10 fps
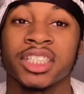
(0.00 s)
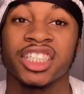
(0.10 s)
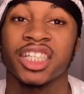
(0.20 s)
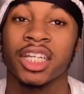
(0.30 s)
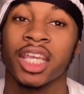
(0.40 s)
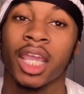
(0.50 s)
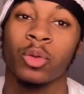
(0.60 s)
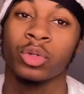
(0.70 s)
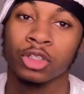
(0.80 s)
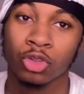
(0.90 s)
said it came
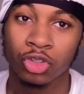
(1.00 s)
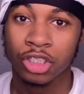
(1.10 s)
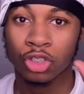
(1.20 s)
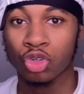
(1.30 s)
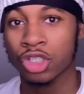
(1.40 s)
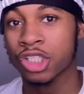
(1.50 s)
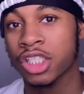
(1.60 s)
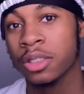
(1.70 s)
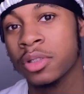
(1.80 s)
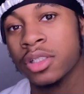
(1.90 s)
with the little, the little
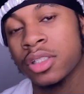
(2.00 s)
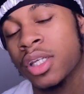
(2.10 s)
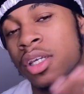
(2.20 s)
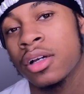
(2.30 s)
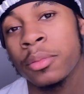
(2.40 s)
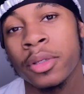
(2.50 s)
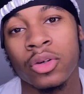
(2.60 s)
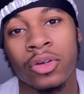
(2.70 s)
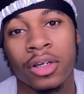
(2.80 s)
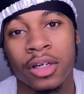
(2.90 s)
Jibbitz that uh, be
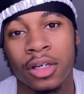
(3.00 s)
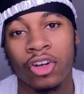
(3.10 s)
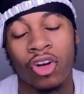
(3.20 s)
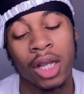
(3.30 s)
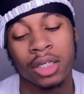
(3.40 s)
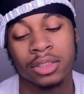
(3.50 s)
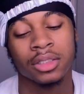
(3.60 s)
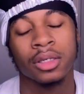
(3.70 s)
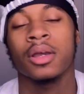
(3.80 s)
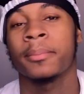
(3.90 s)
on uh, Crocs,
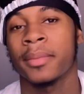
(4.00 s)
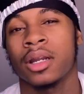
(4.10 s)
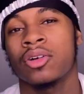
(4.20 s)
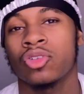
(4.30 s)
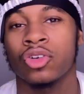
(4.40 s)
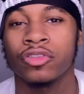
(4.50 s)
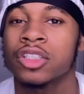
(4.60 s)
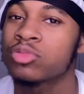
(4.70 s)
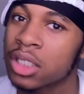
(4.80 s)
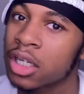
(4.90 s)
but I don't know if that's what they